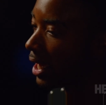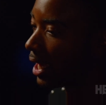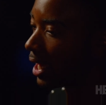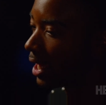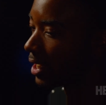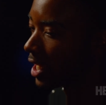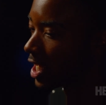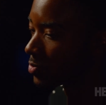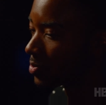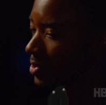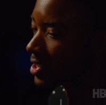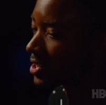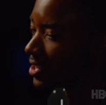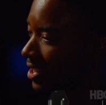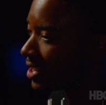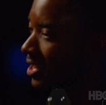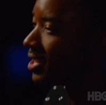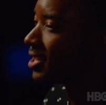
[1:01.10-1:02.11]
And as we
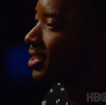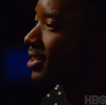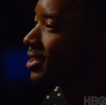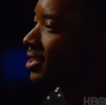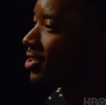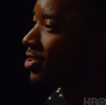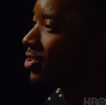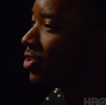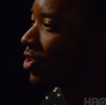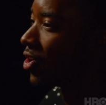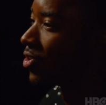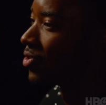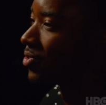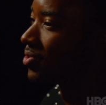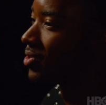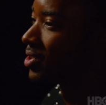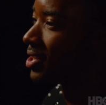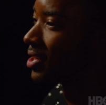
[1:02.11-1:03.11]
see, you
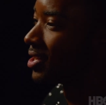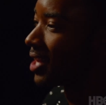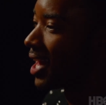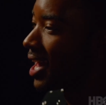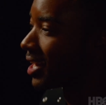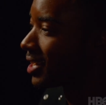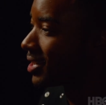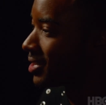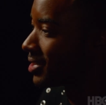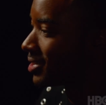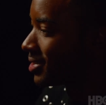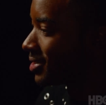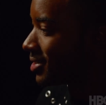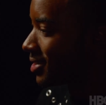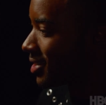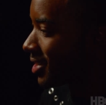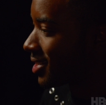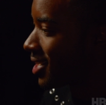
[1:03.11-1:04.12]
know, that
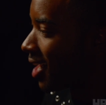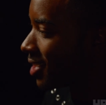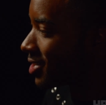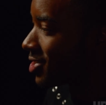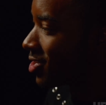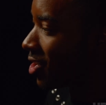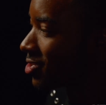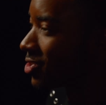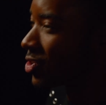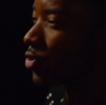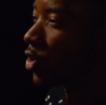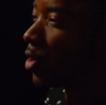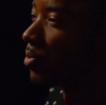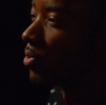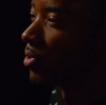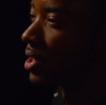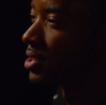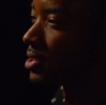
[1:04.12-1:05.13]
kind of starts to
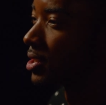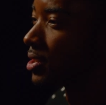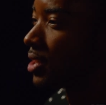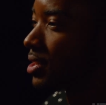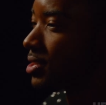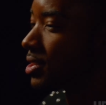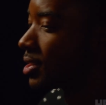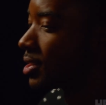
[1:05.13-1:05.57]
crumble as it, as